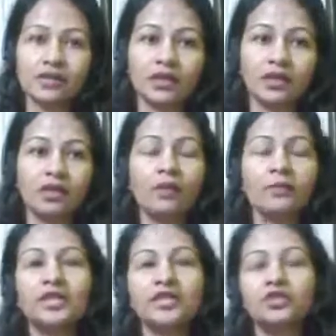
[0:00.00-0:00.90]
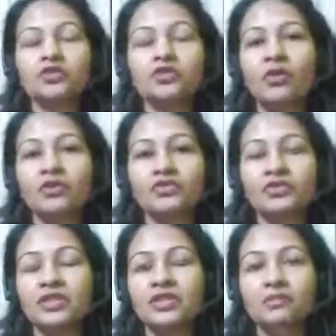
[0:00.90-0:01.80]
are a combination of
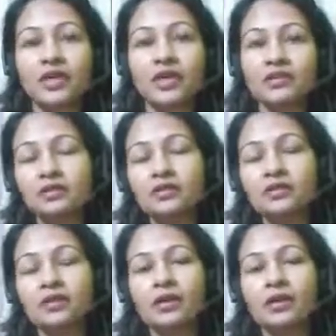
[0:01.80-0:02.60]
these muscles